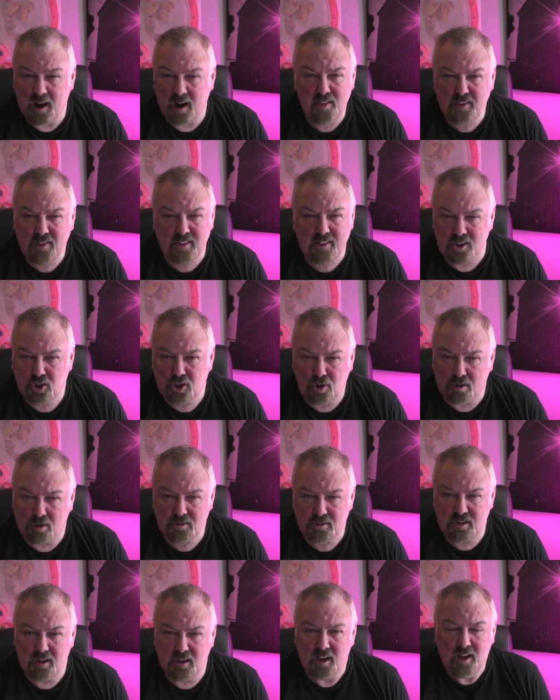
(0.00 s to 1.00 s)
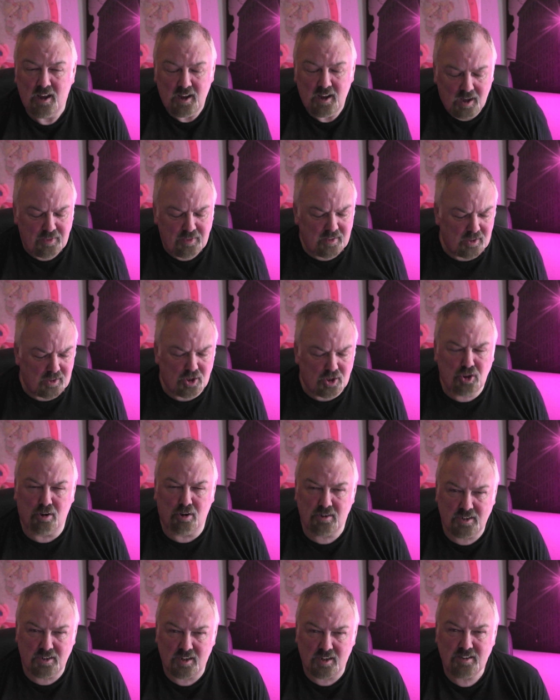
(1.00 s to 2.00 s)
I think the
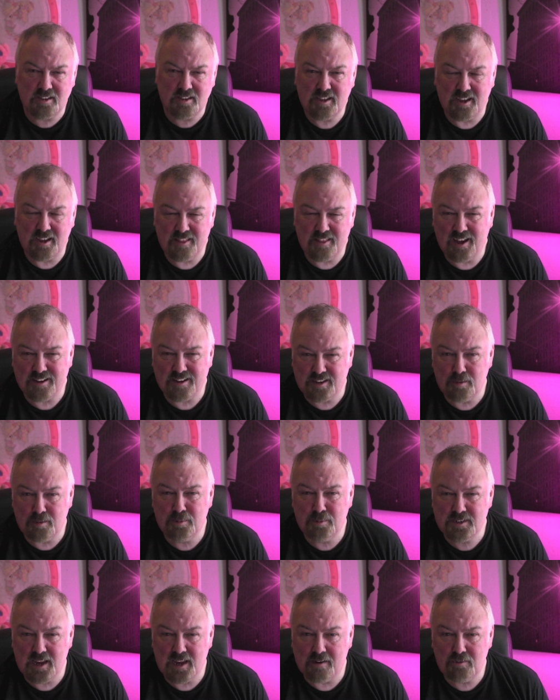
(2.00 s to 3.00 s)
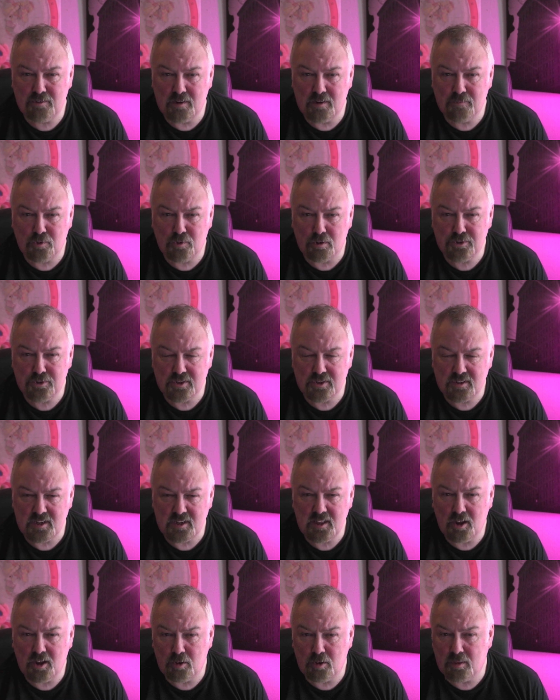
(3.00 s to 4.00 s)
toxicity in that team is evident for all to see
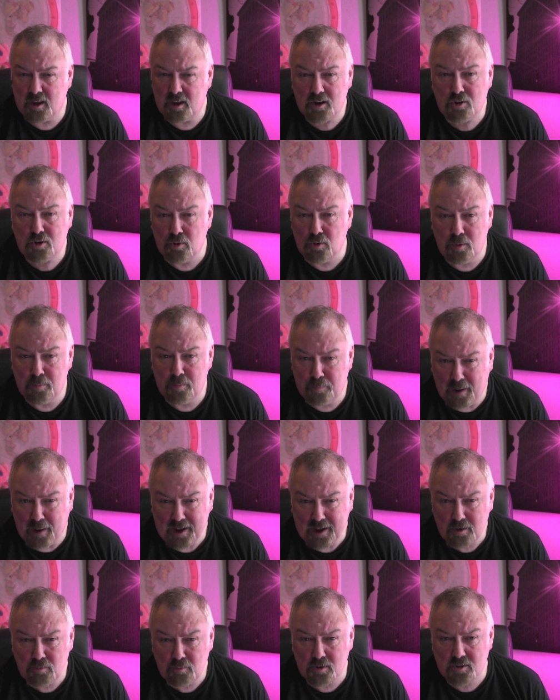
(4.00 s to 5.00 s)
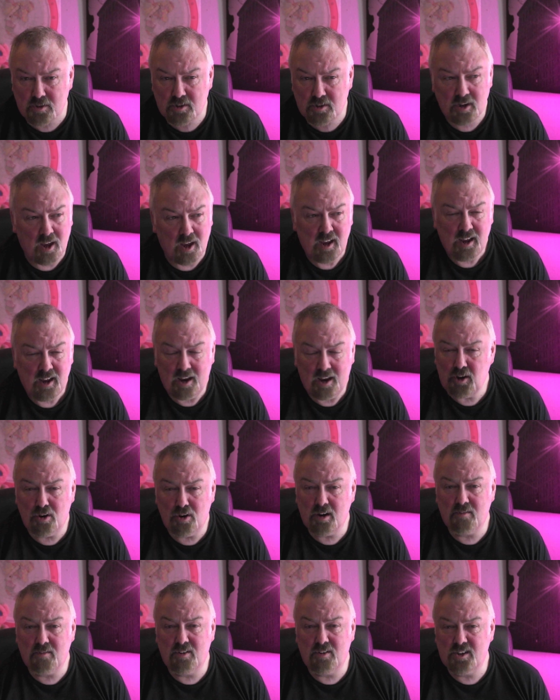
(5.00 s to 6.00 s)
now. They're going backwards. And the
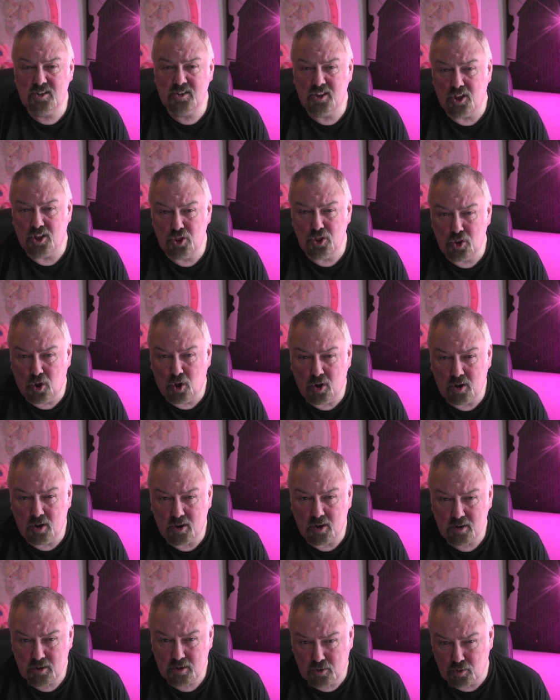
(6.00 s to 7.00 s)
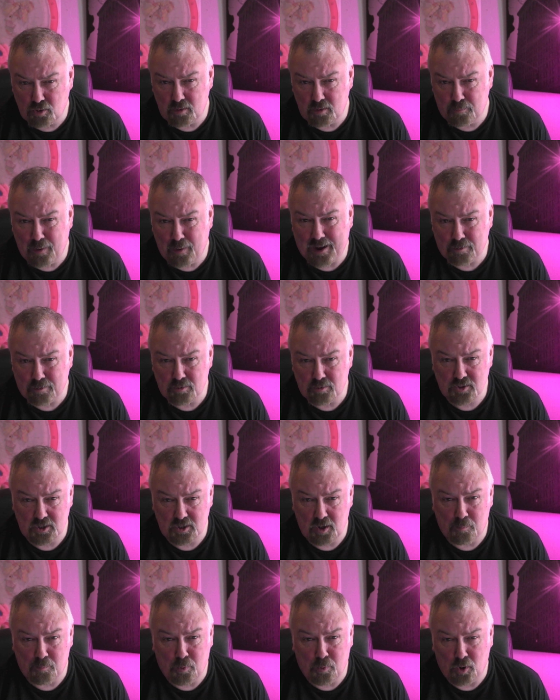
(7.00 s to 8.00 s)
only reason they're not going backwards in
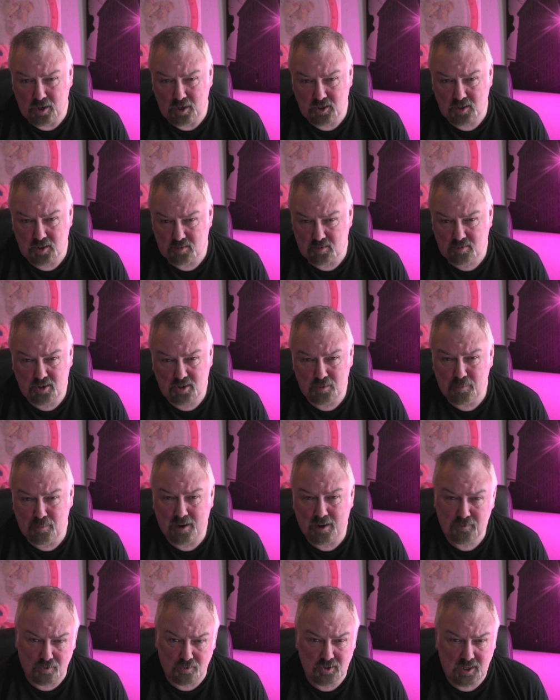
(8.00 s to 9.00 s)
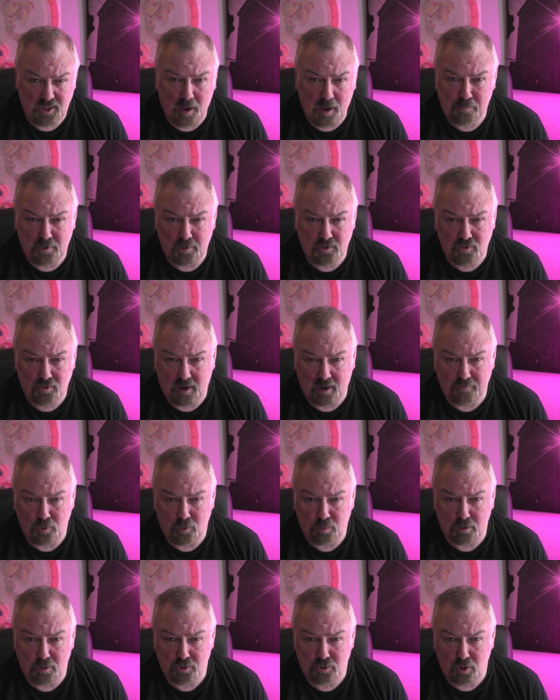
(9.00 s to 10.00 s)
the points is because Max Verstappen is driving the
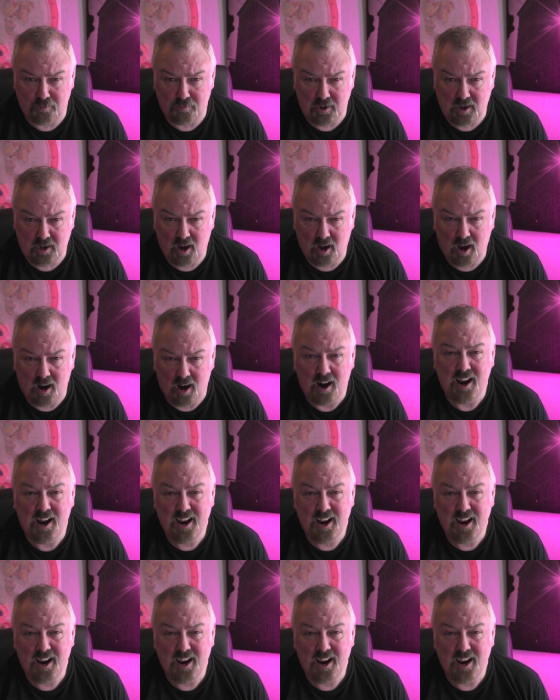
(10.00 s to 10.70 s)
wheels off the car.